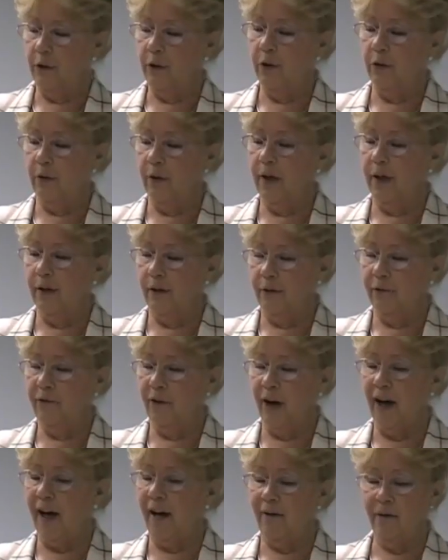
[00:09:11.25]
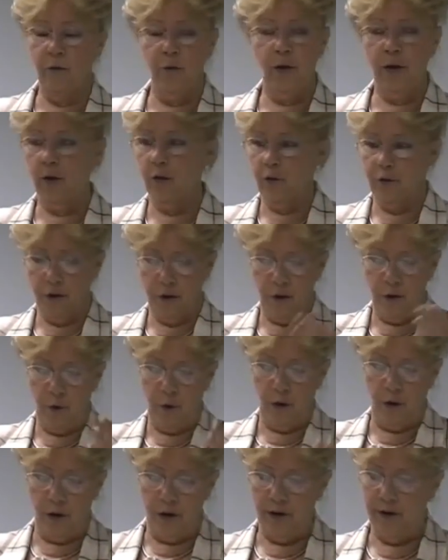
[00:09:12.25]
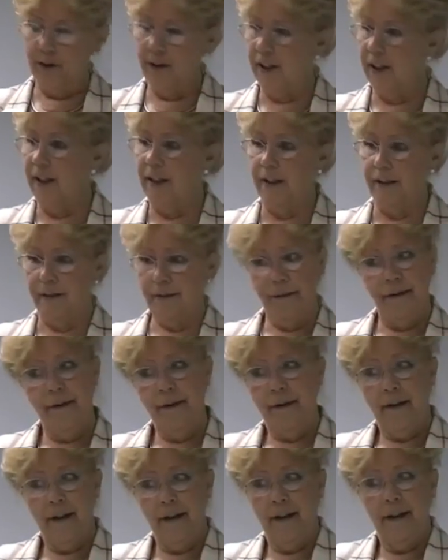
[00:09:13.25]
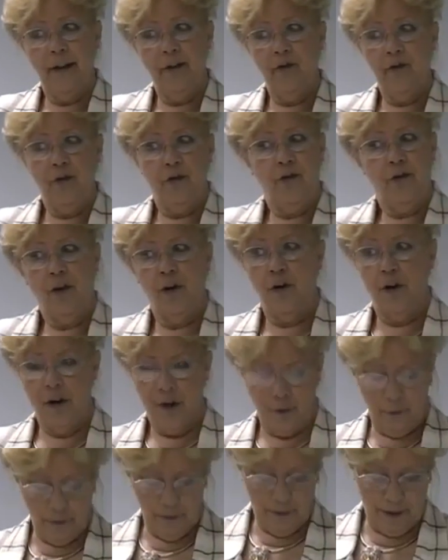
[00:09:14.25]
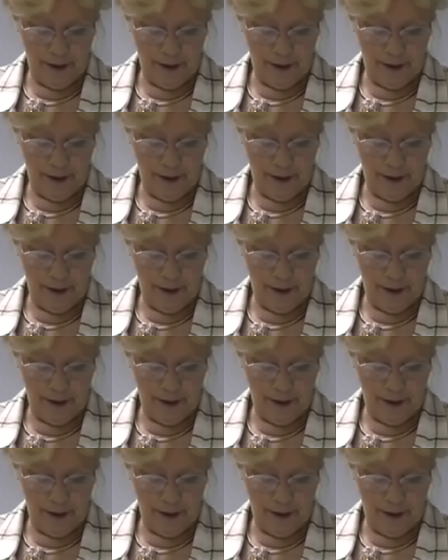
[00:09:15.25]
you're going to get to 5 quicker than you are to 10, unless you're starting out with